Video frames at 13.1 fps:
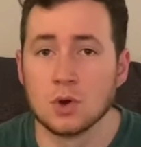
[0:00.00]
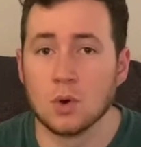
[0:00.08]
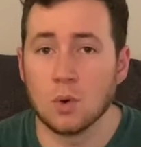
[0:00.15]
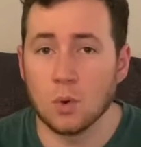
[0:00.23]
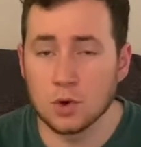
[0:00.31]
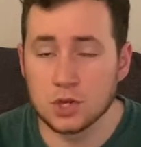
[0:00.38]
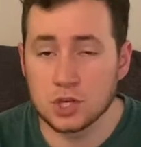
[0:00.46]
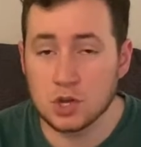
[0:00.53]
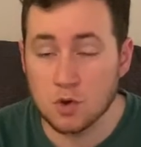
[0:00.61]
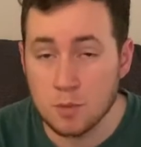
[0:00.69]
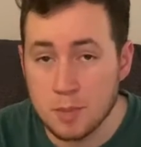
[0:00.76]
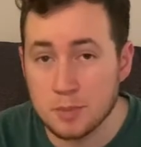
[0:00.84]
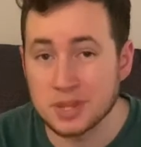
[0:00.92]
or you can
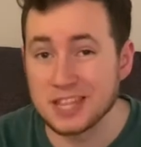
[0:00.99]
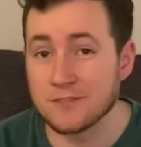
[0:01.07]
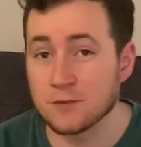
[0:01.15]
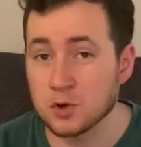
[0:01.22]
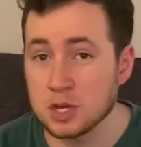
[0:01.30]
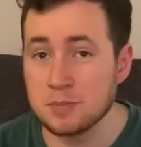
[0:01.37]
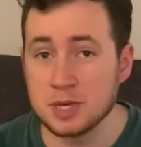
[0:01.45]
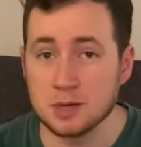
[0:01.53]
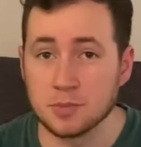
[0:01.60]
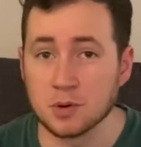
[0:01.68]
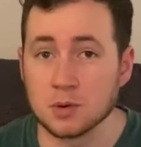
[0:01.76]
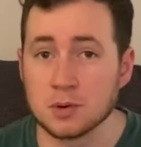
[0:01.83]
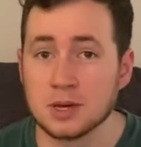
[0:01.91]
remember that free
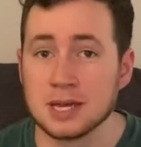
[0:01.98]
people